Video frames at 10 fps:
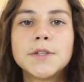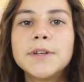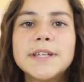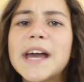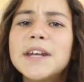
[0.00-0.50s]

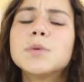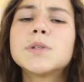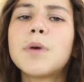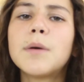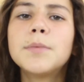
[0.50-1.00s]
So again, it was
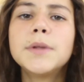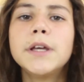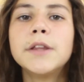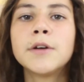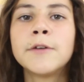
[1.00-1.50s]
probably
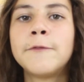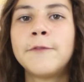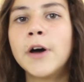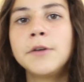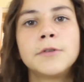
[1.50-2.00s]
either
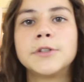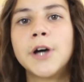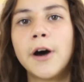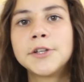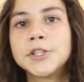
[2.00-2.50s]
Fun or
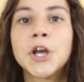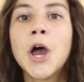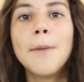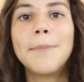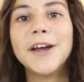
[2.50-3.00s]
Touch
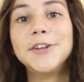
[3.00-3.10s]
by